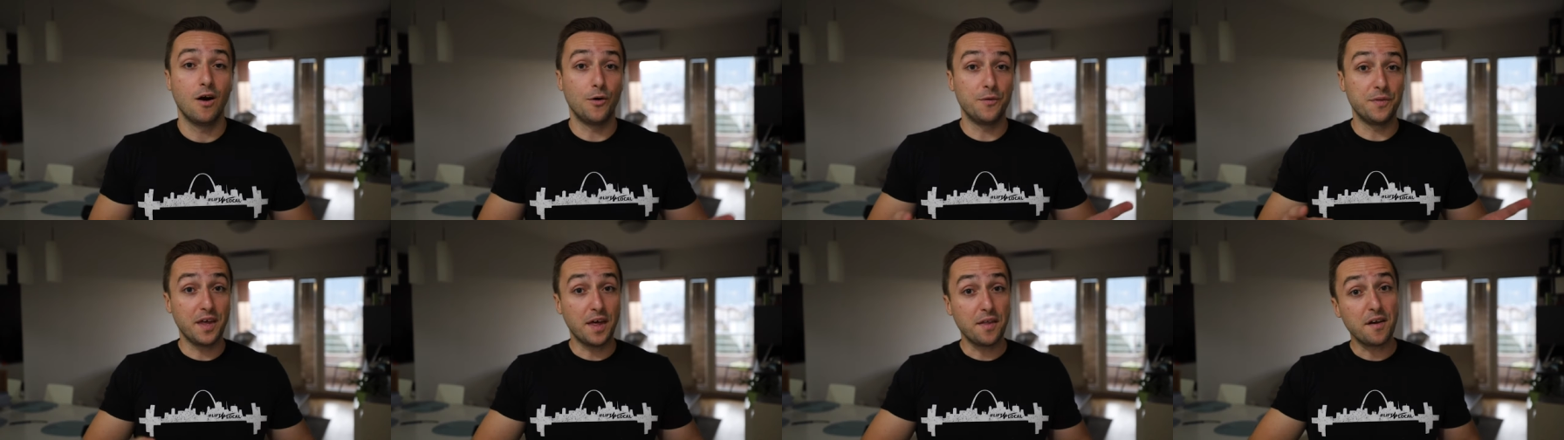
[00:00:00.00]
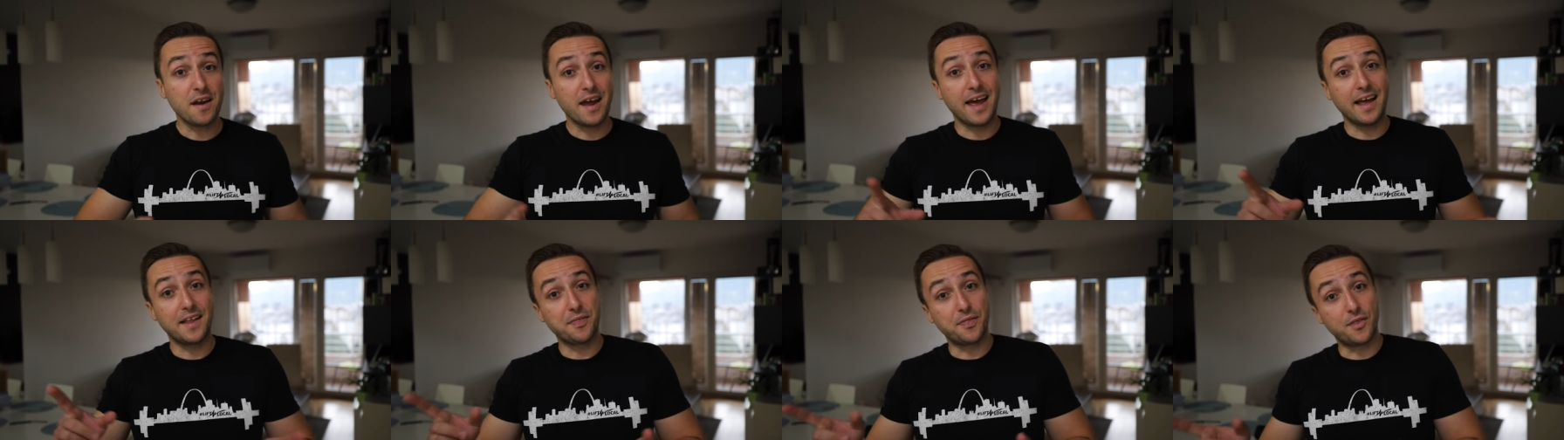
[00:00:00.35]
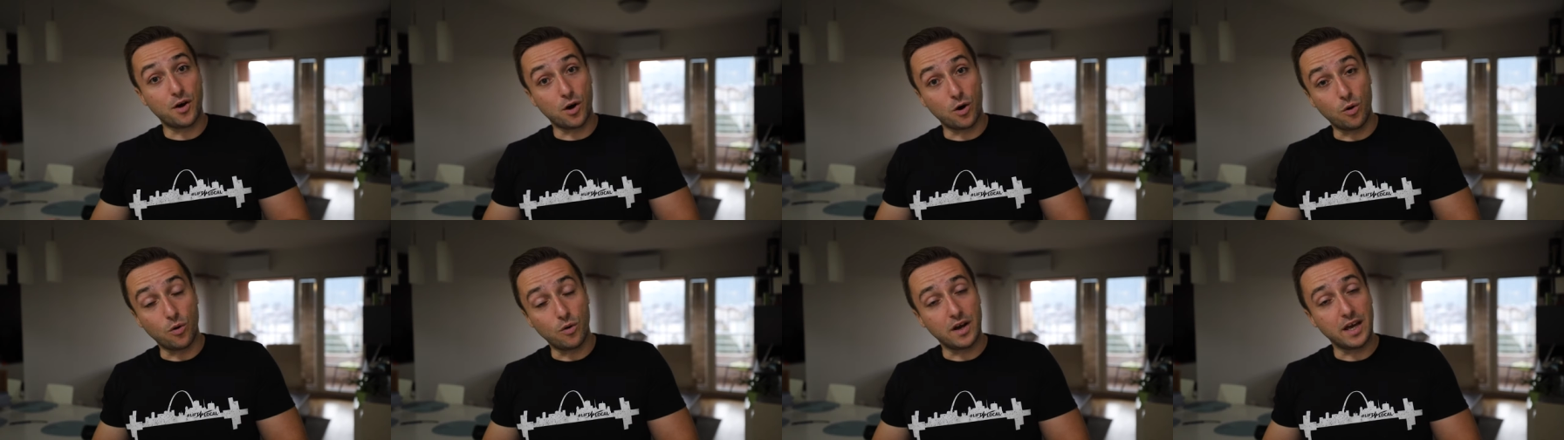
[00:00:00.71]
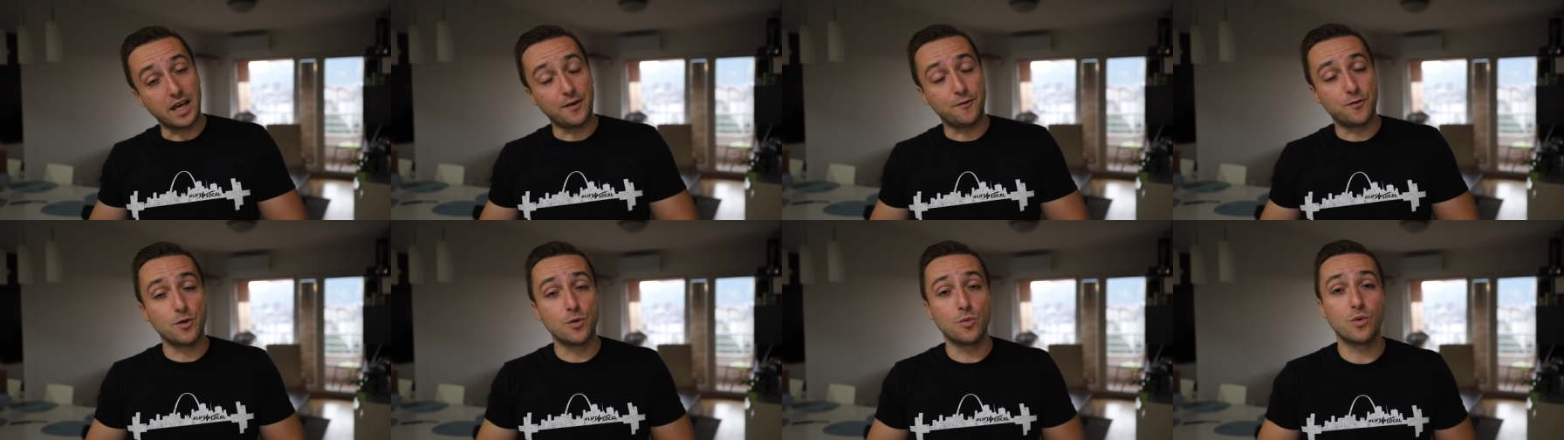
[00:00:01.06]
On the other hand though,
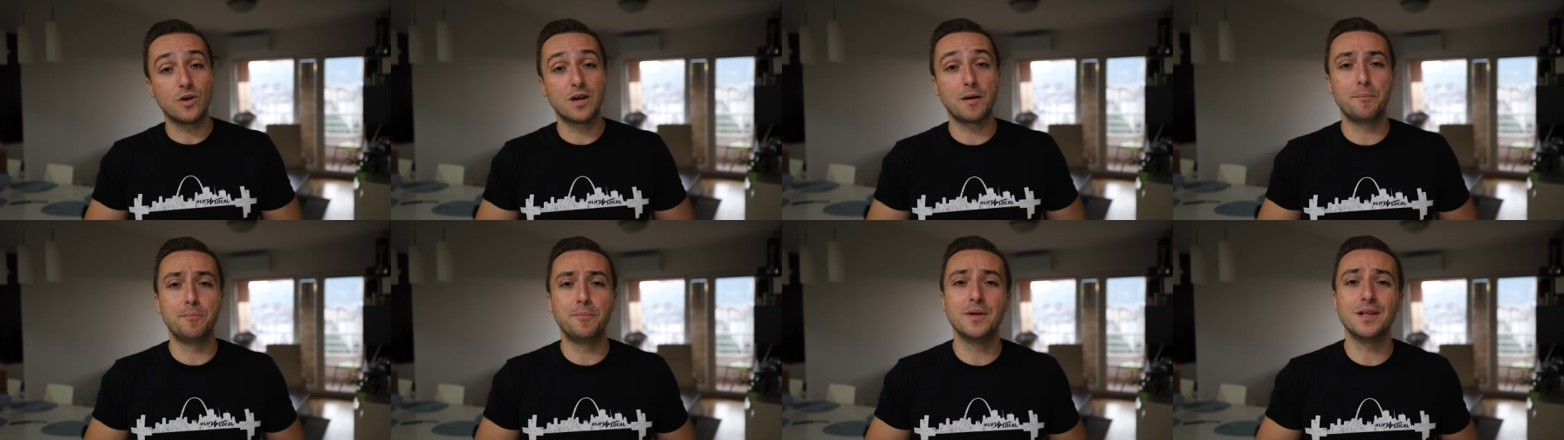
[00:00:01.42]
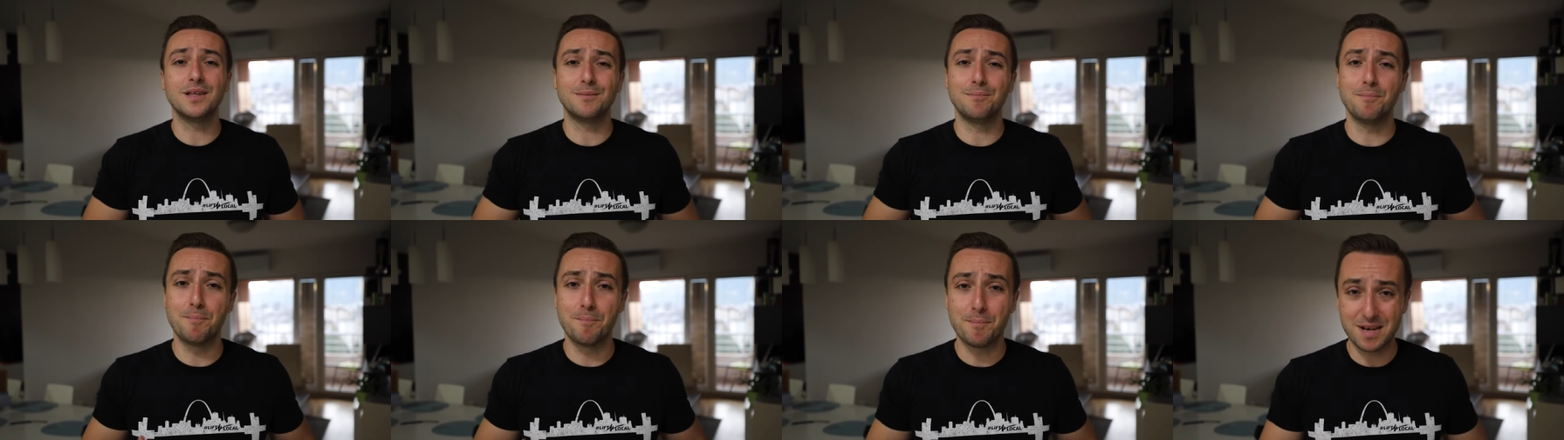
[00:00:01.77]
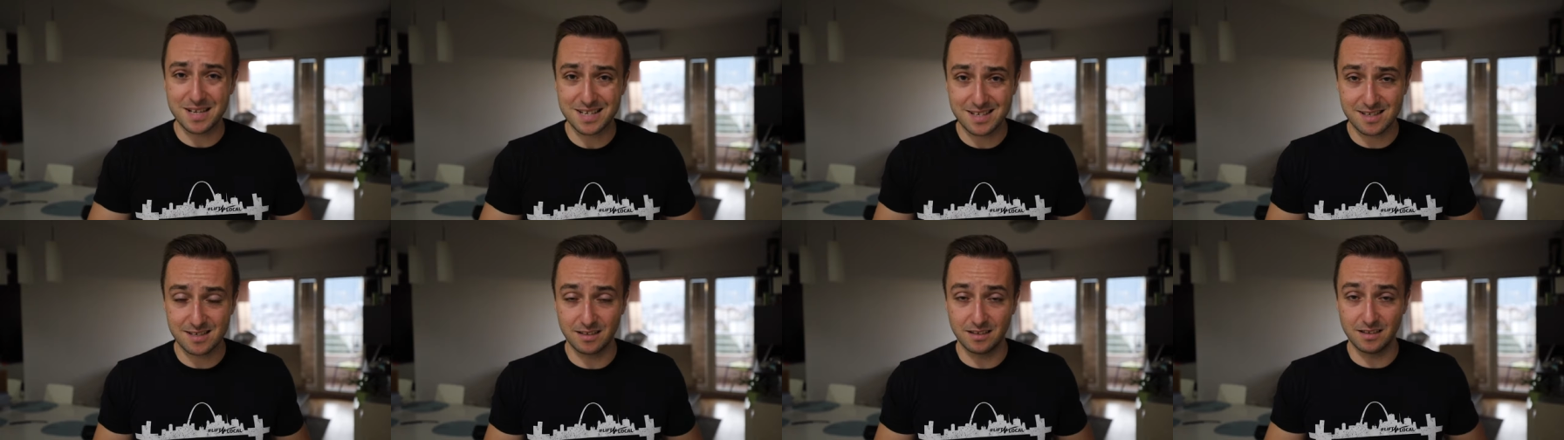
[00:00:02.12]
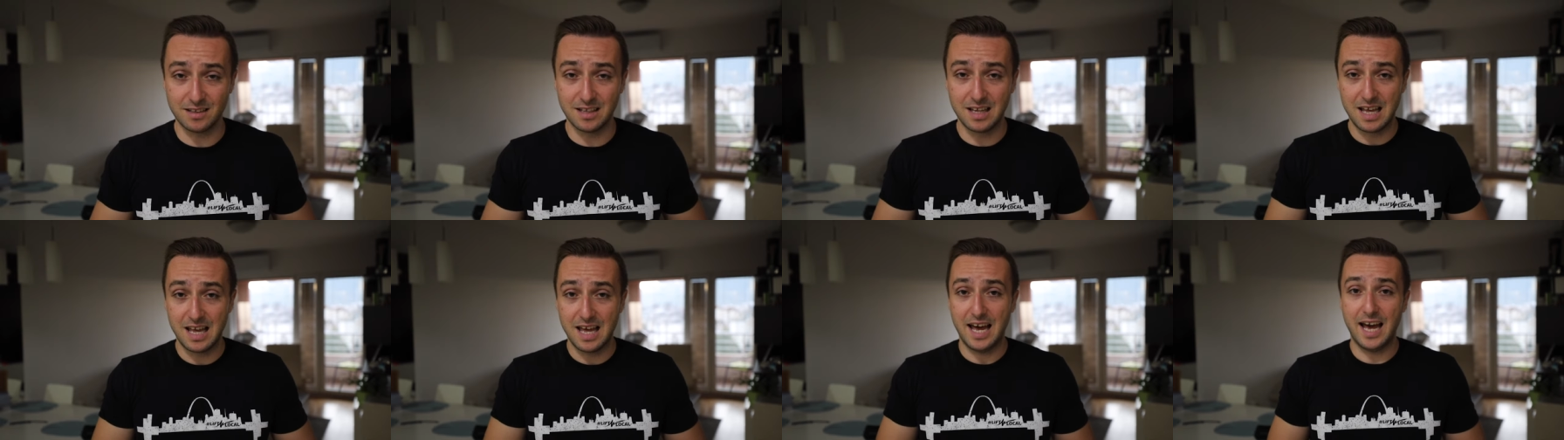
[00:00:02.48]
if you wanna build
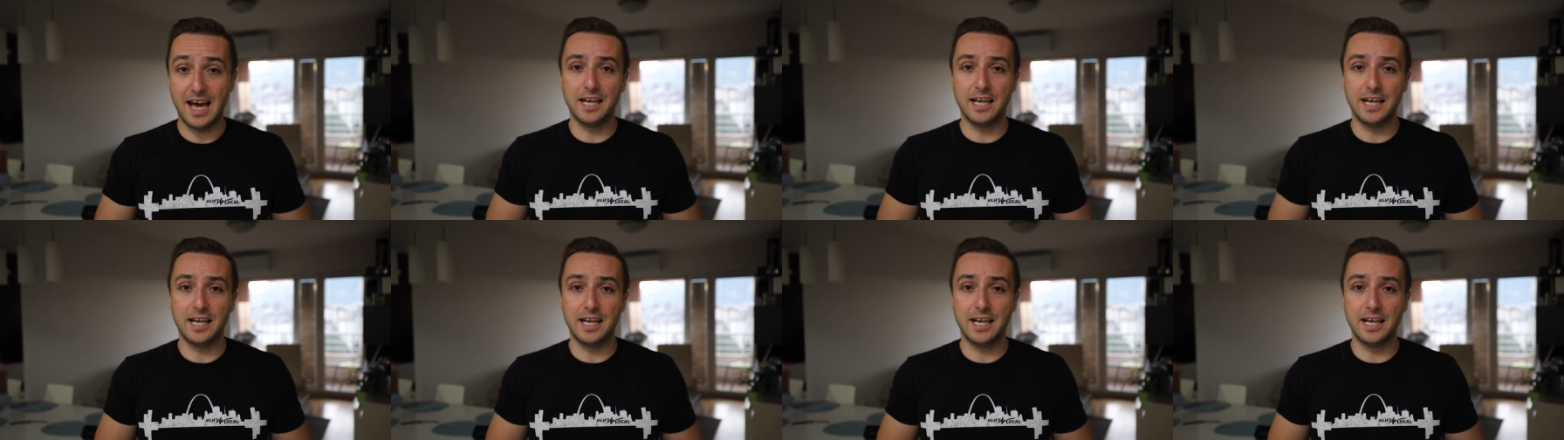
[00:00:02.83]
muscle